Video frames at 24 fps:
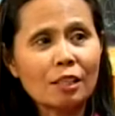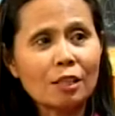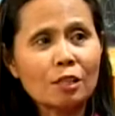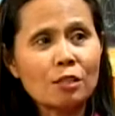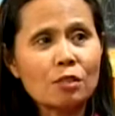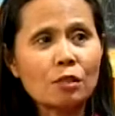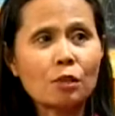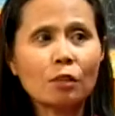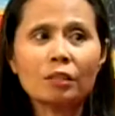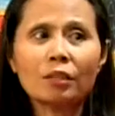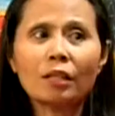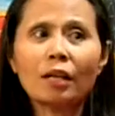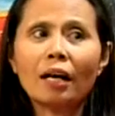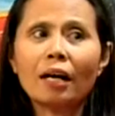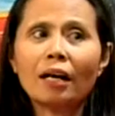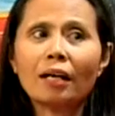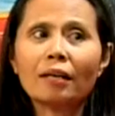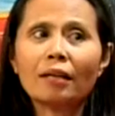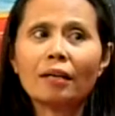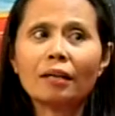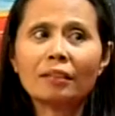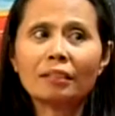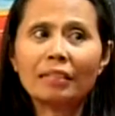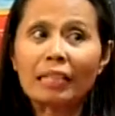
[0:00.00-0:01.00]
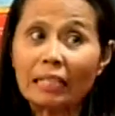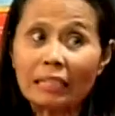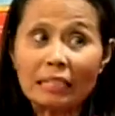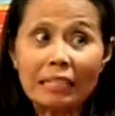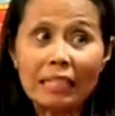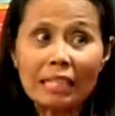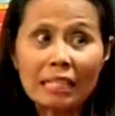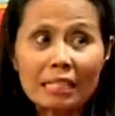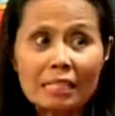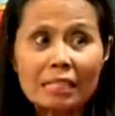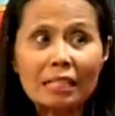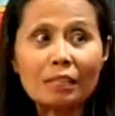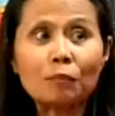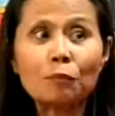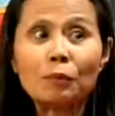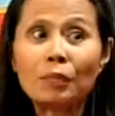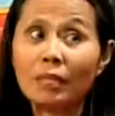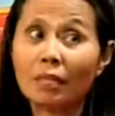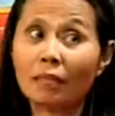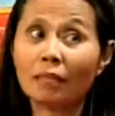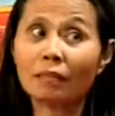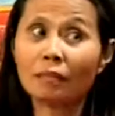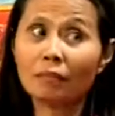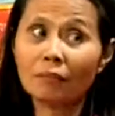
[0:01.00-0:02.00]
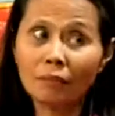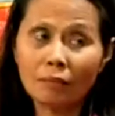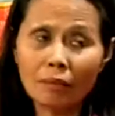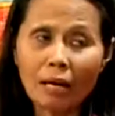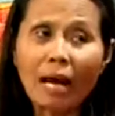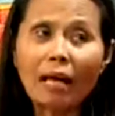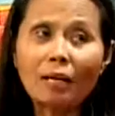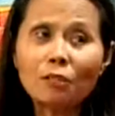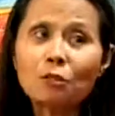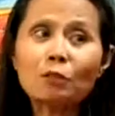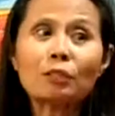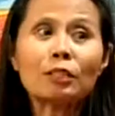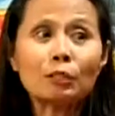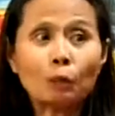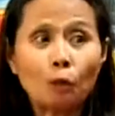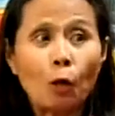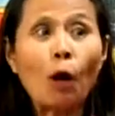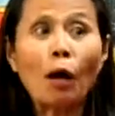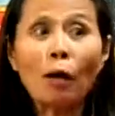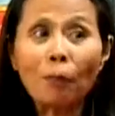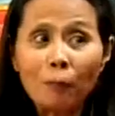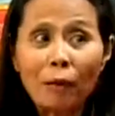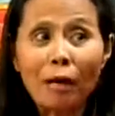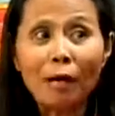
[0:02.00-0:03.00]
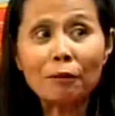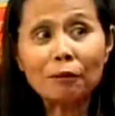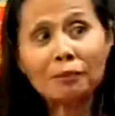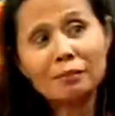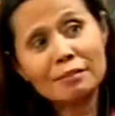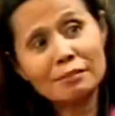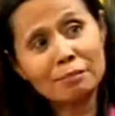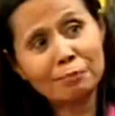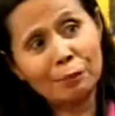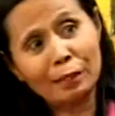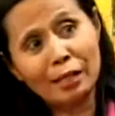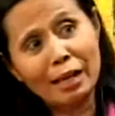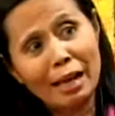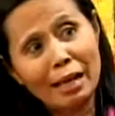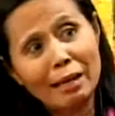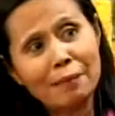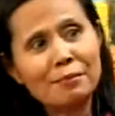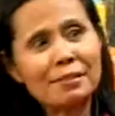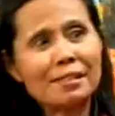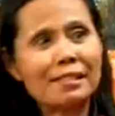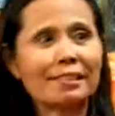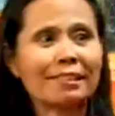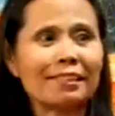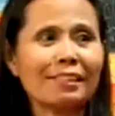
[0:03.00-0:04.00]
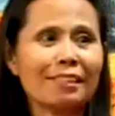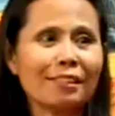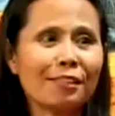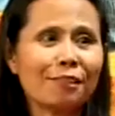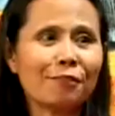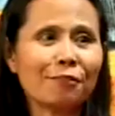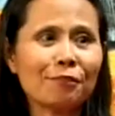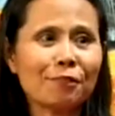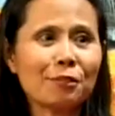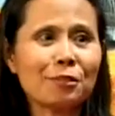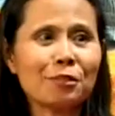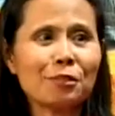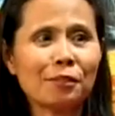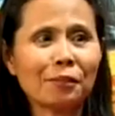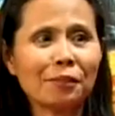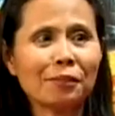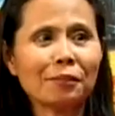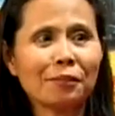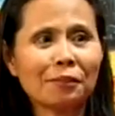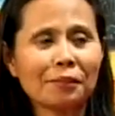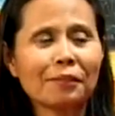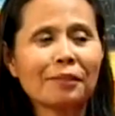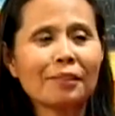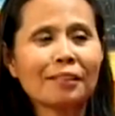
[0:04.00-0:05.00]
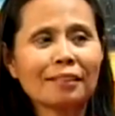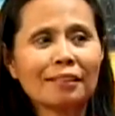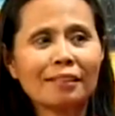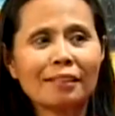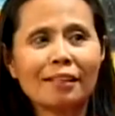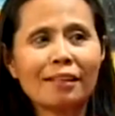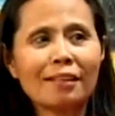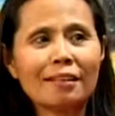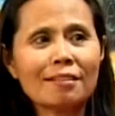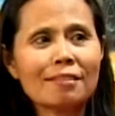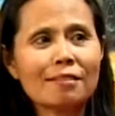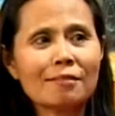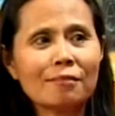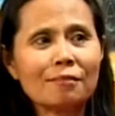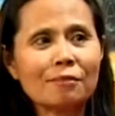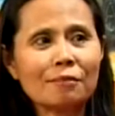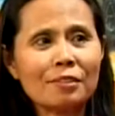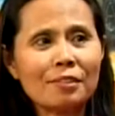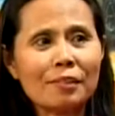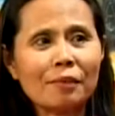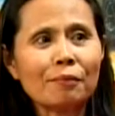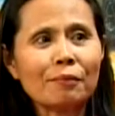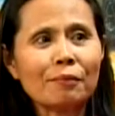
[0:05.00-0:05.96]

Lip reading: So there are techniques that we can actually talk about perhaps in the near future. There are several